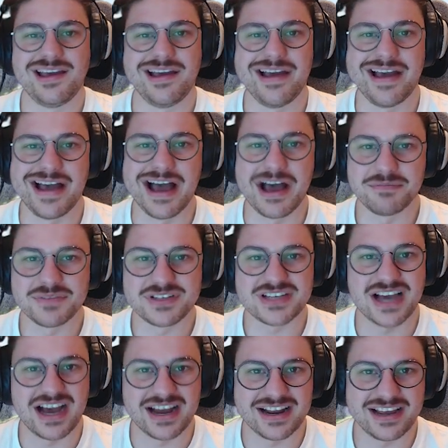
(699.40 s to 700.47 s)

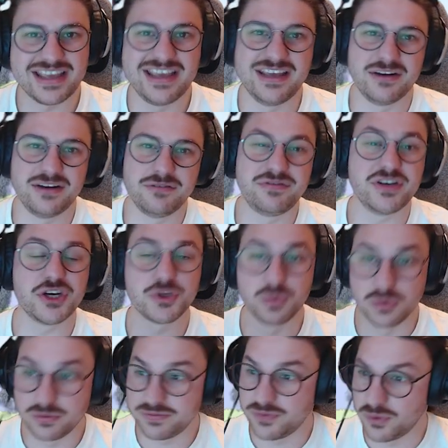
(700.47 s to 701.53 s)
data in
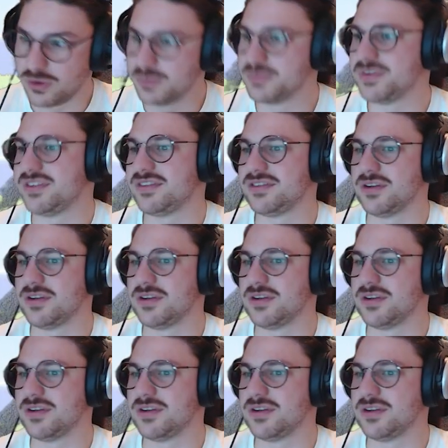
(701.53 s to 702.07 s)
visual forms,